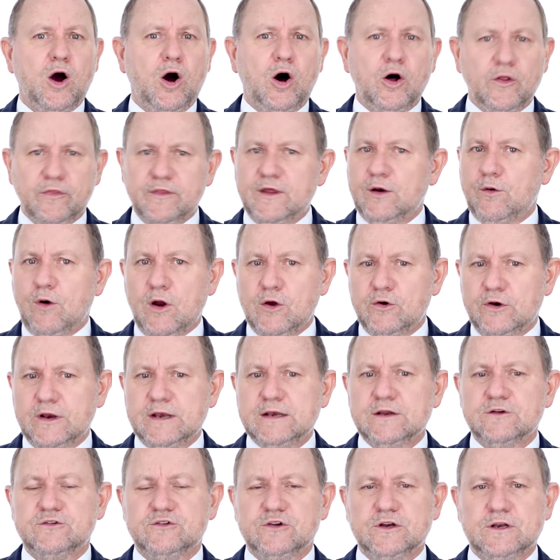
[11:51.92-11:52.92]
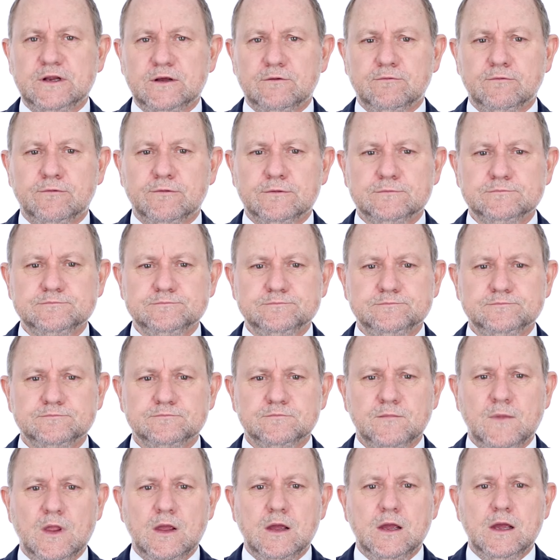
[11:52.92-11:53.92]
on their own initiative.
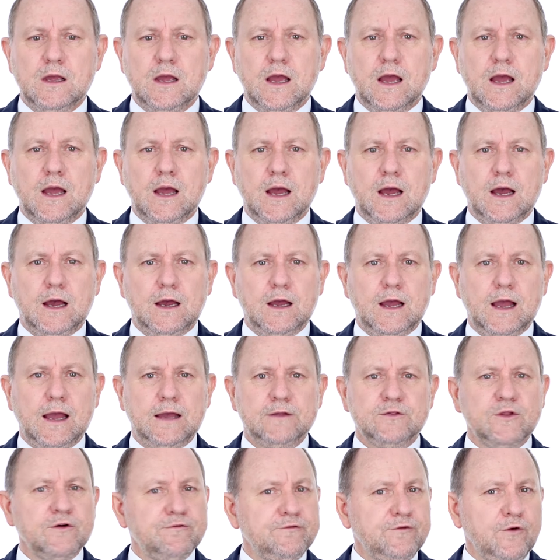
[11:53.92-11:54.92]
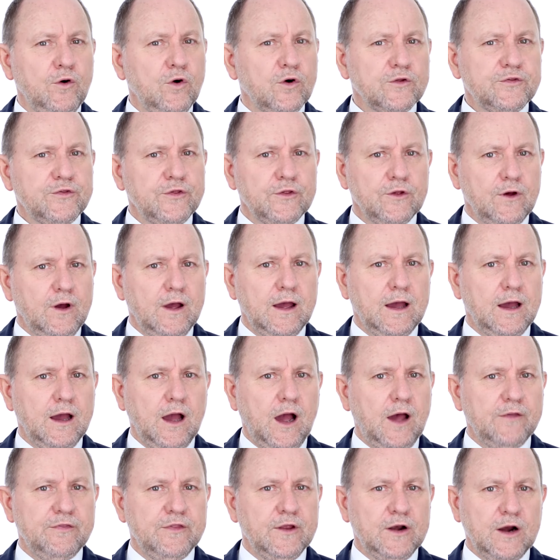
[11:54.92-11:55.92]
And the fourth
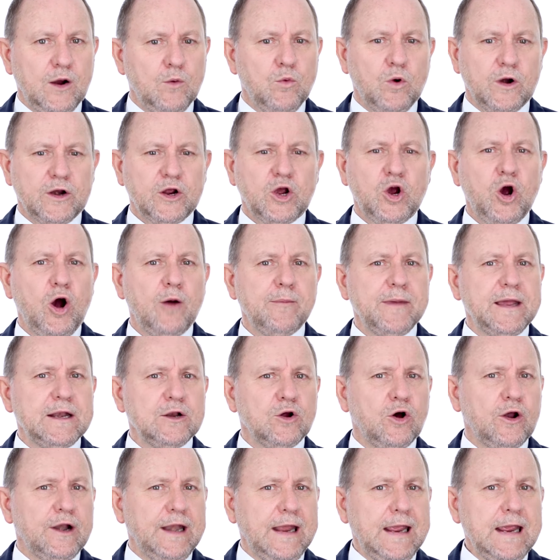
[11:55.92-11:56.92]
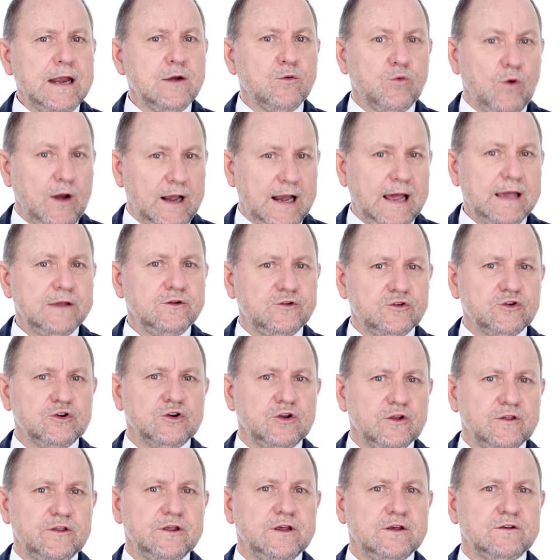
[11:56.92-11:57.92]
that I want to comment on in relation
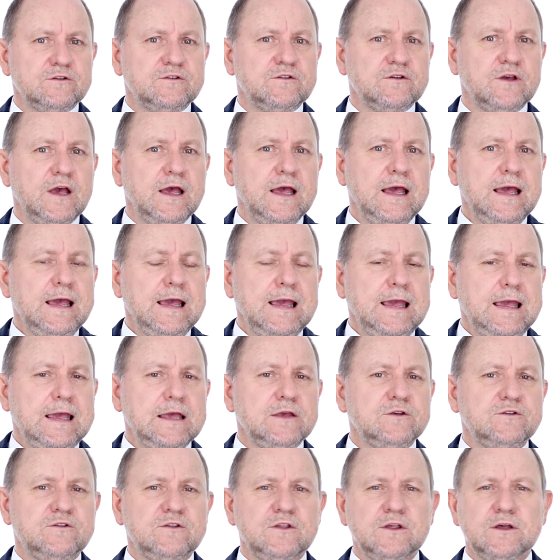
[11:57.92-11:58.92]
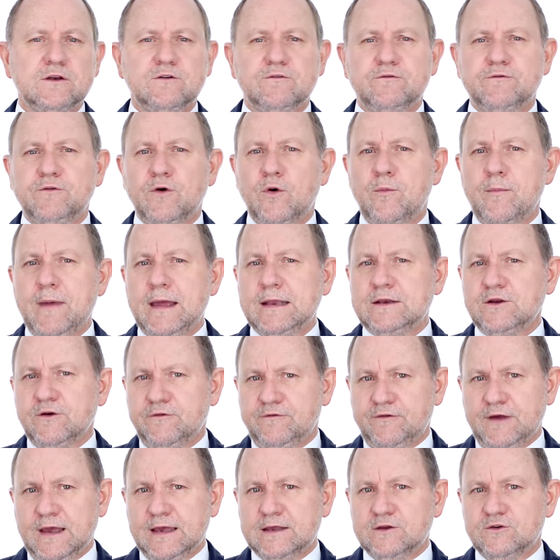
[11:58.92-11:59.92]
to this is that for
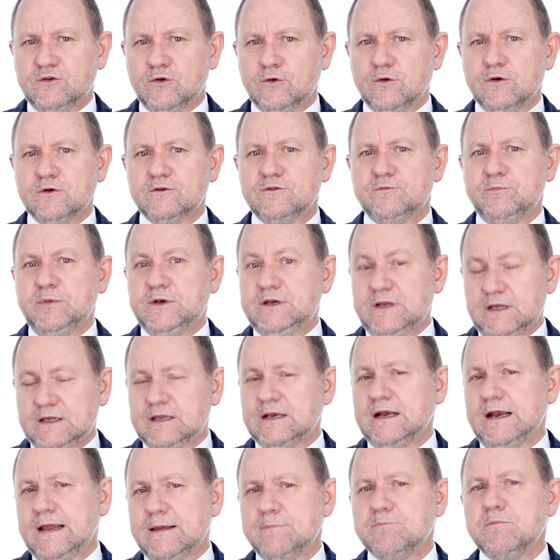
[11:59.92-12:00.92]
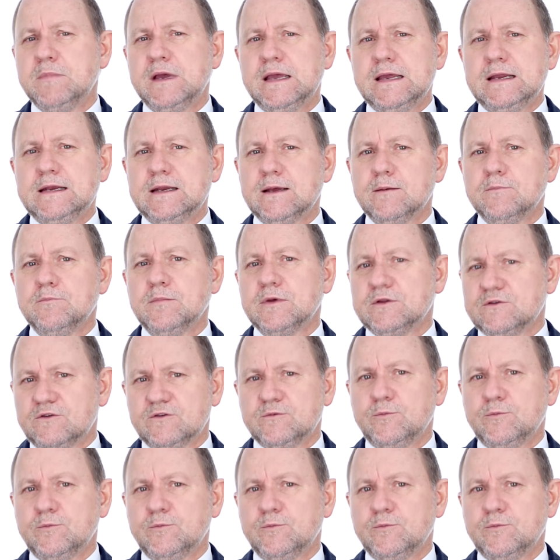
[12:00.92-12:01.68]
manufacturers, particularly medium and